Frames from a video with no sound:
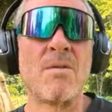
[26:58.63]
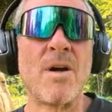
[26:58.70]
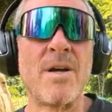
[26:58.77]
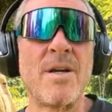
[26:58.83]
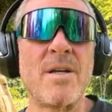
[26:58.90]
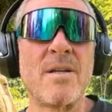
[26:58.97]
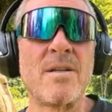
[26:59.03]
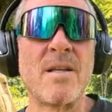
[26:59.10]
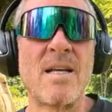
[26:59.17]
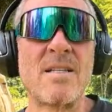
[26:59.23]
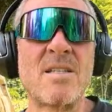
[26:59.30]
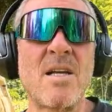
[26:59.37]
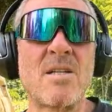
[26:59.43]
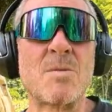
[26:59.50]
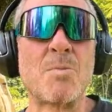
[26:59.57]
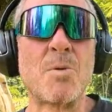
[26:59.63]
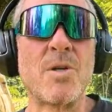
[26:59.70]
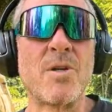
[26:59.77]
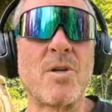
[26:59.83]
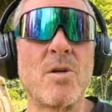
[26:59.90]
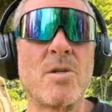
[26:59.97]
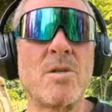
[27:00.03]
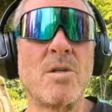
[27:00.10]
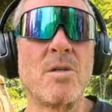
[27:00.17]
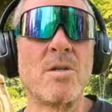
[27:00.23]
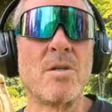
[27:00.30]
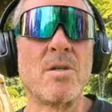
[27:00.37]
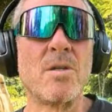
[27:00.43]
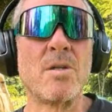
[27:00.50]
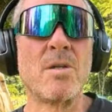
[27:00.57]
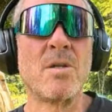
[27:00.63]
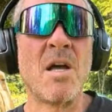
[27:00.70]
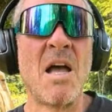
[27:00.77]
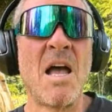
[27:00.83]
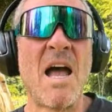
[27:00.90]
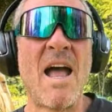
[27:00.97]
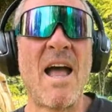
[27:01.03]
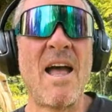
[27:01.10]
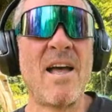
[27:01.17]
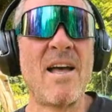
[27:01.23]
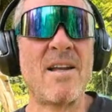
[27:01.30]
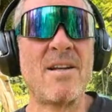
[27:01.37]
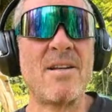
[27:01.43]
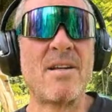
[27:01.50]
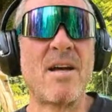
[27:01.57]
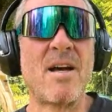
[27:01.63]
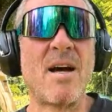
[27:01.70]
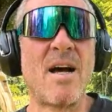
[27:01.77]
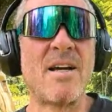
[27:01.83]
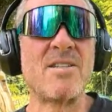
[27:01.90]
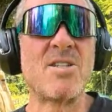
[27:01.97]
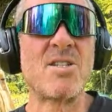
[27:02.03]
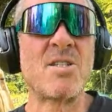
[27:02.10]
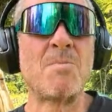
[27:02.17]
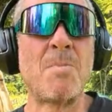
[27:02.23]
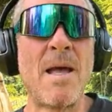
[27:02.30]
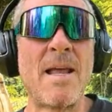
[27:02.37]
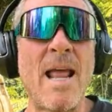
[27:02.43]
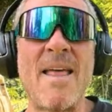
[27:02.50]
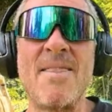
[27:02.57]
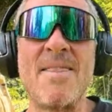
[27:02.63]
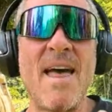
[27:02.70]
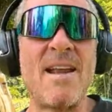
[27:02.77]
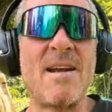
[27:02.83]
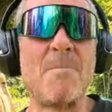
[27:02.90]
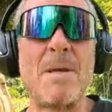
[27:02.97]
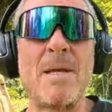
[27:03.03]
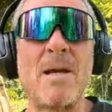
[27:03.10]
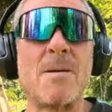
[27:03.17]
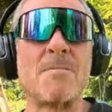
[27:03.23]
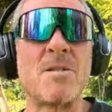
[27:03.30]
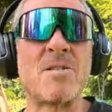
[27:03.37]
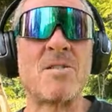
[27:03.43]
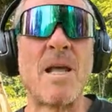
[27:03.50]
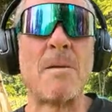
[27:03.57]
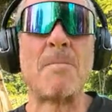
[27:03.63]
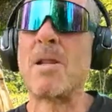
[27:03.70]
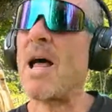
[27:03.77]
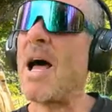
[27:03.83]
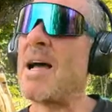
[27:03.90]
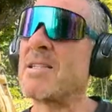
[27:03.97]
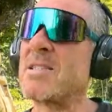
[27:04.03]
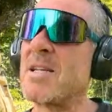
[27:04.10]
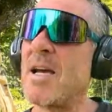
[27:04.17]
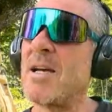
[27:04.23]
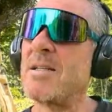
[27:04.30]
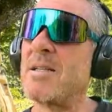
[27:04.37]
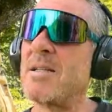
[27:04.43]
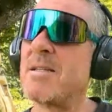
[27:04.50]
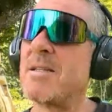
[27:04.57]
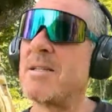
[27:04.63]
right? That sounds pretty good. And I suspect, and then it becomes a stable asset